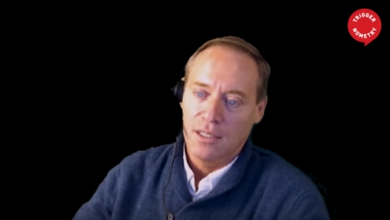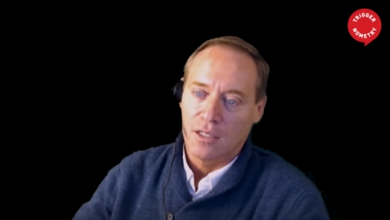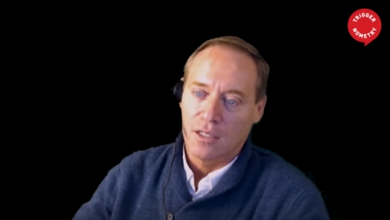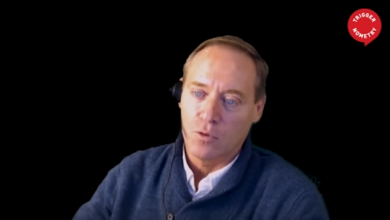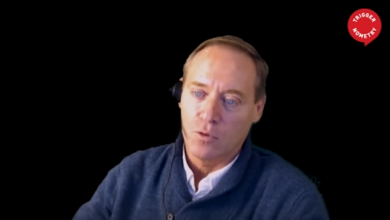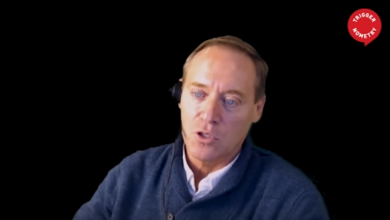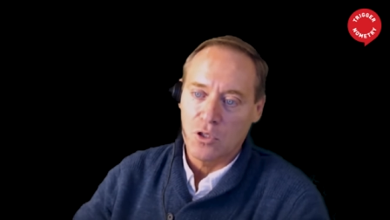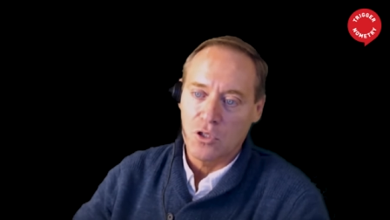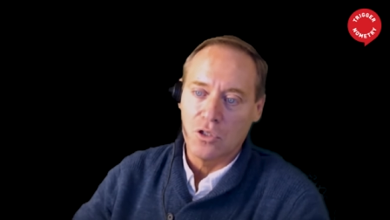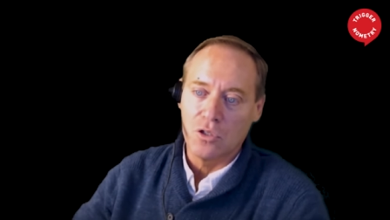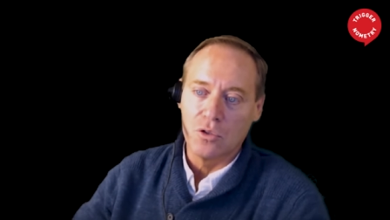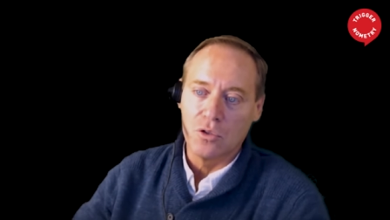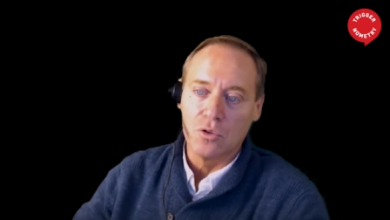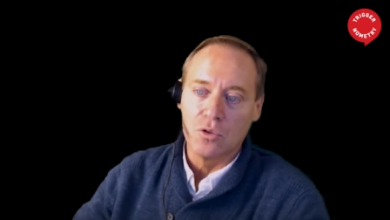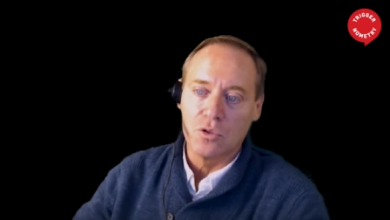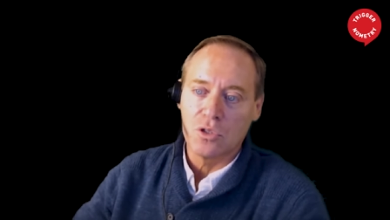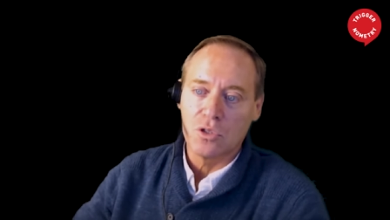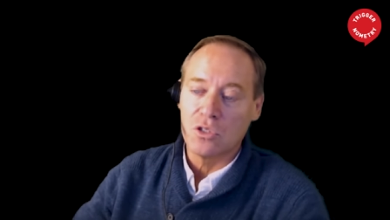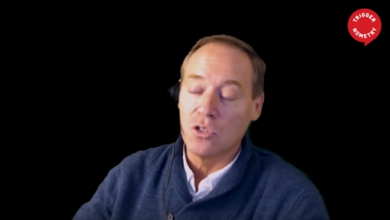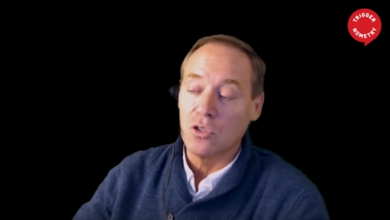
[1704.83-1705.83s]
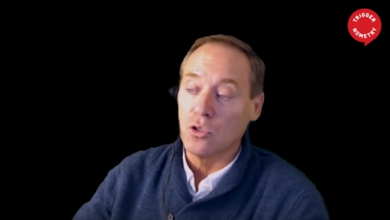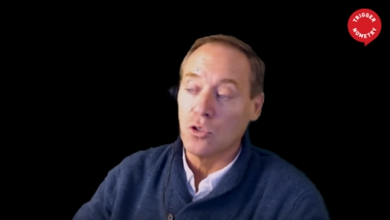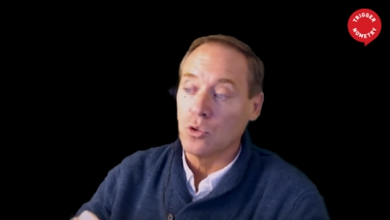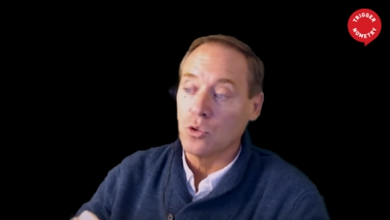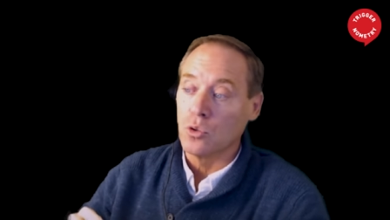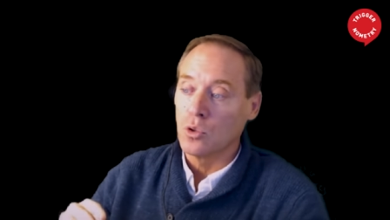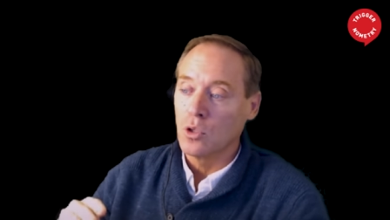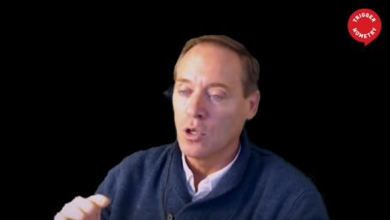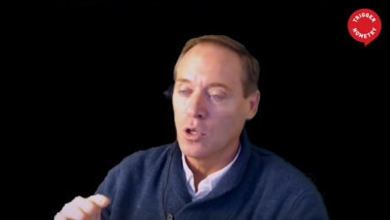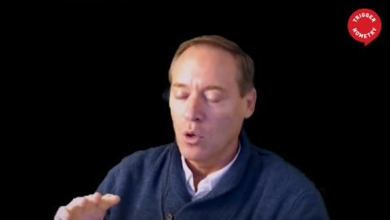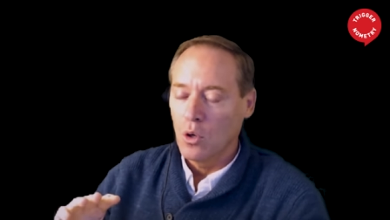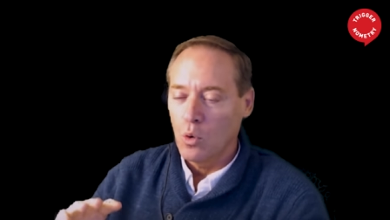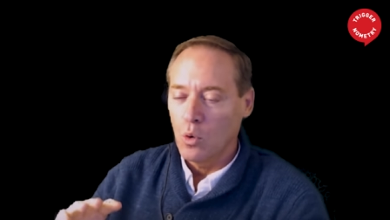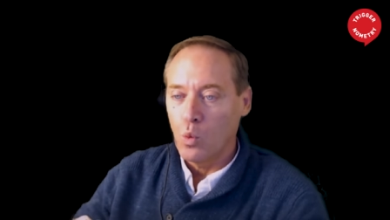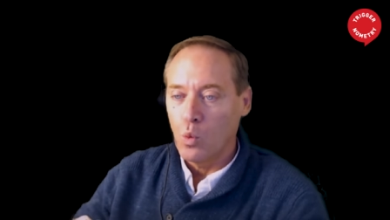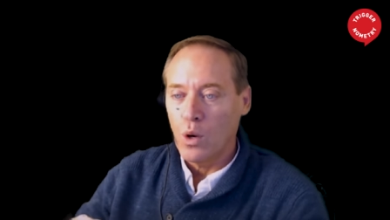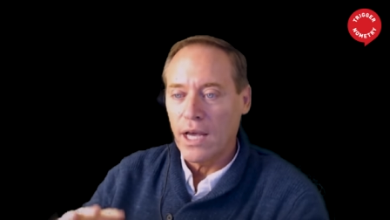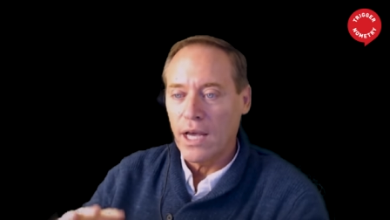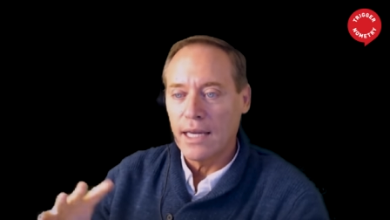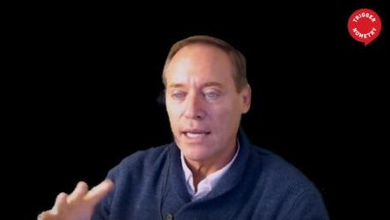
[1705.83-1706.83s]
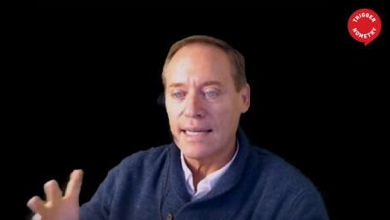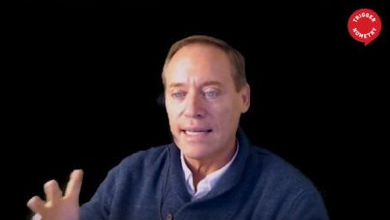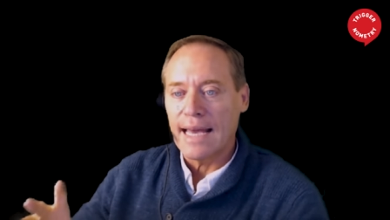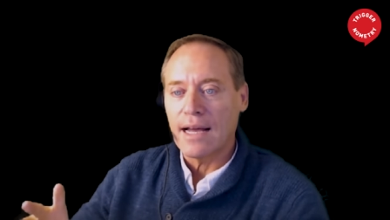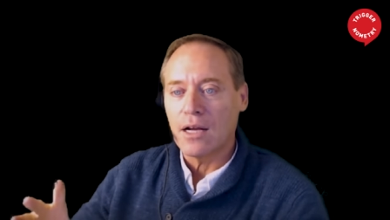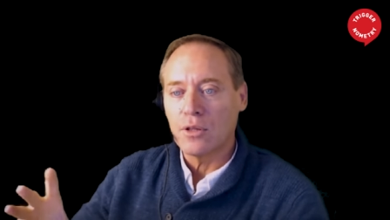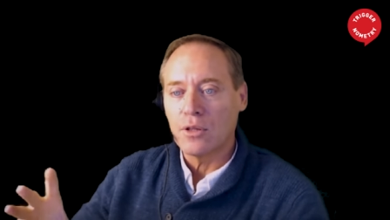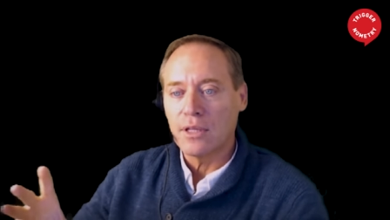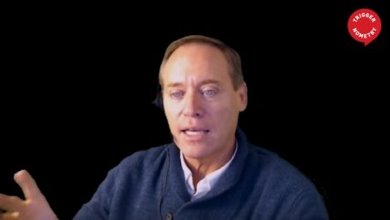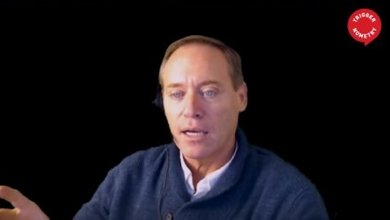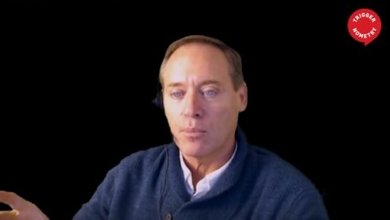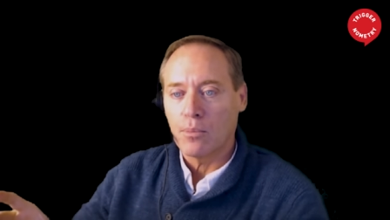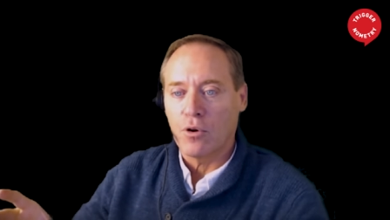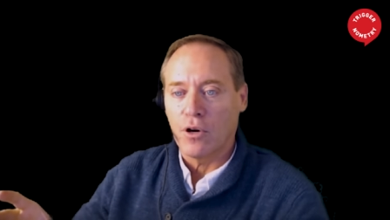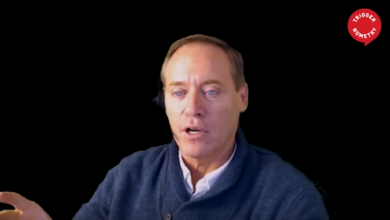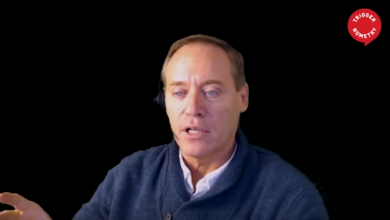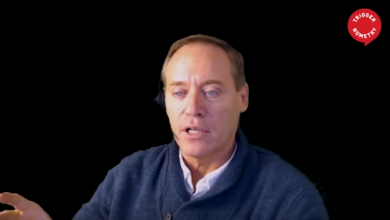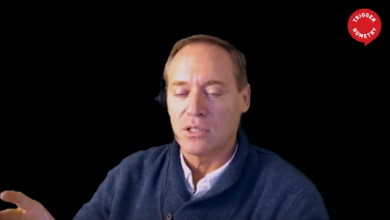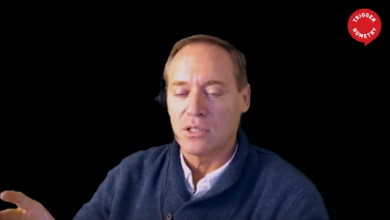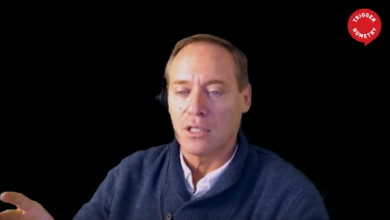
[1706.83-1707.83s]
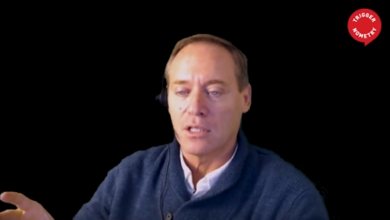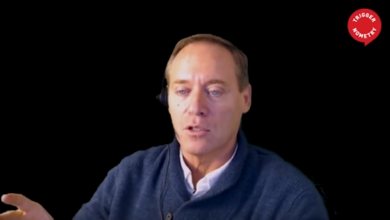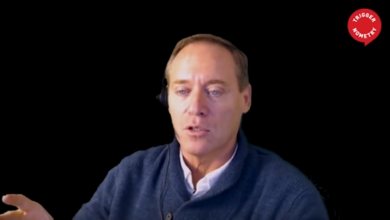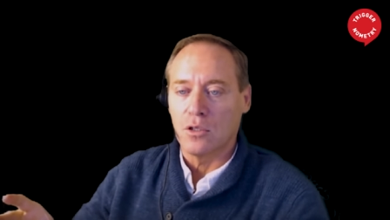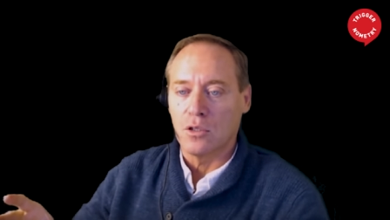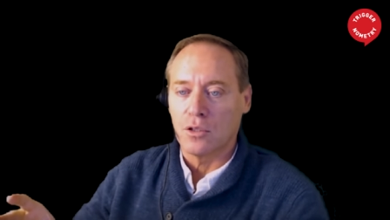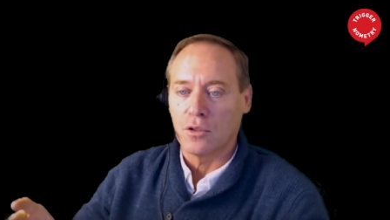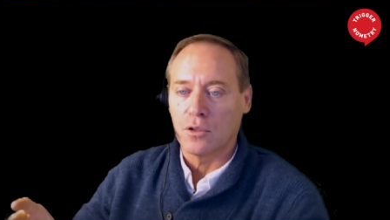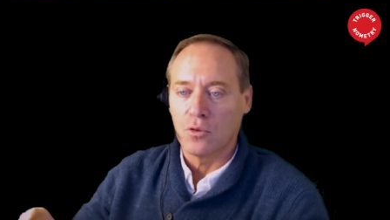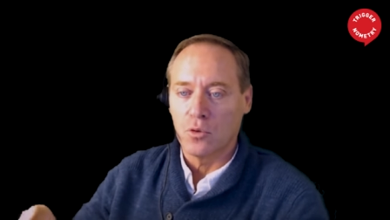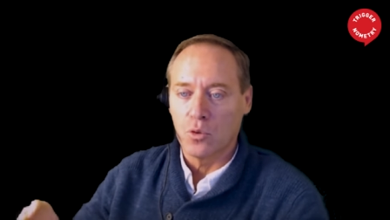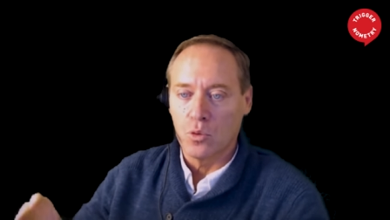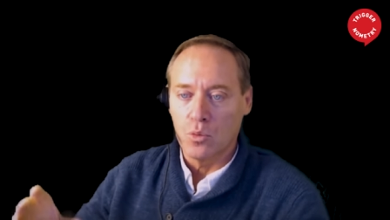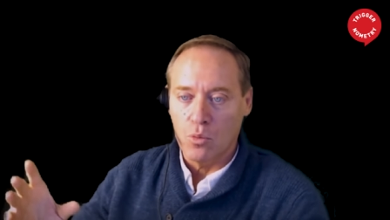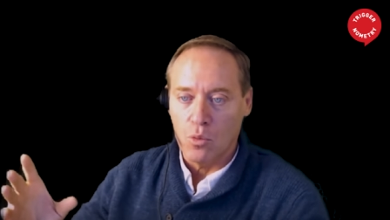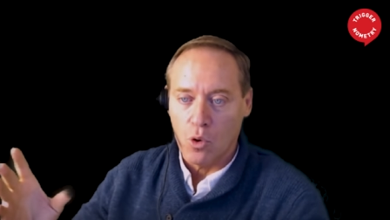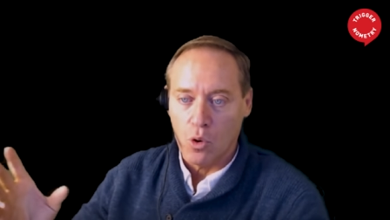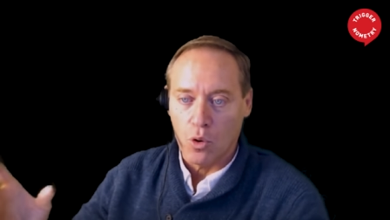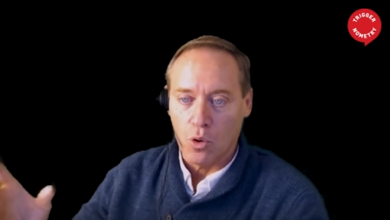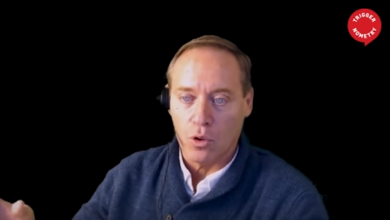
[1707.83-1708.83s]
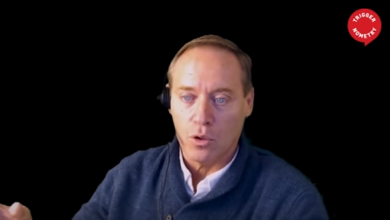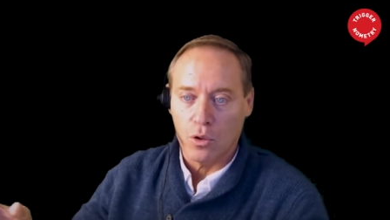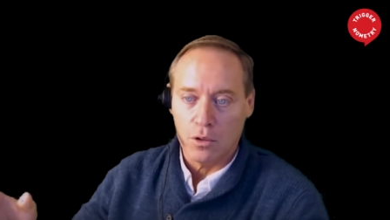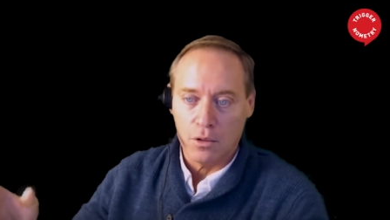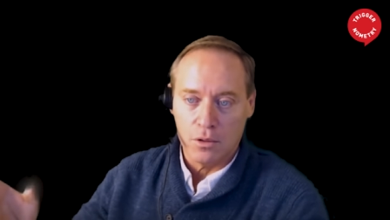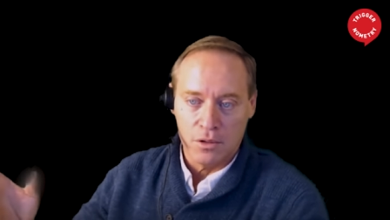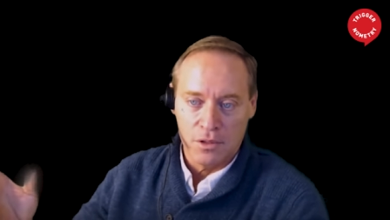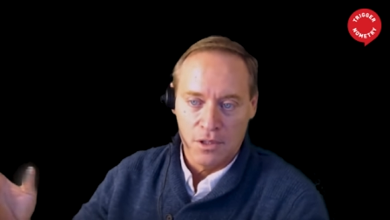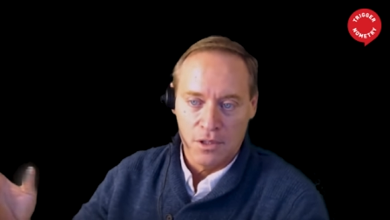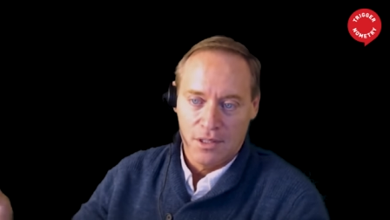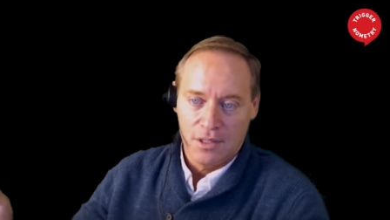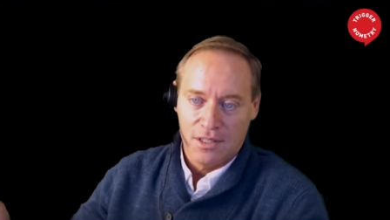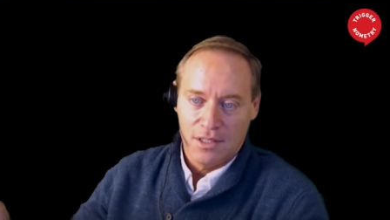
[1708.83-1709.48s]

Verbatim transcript: If we choose to weigh down that price signal through moral,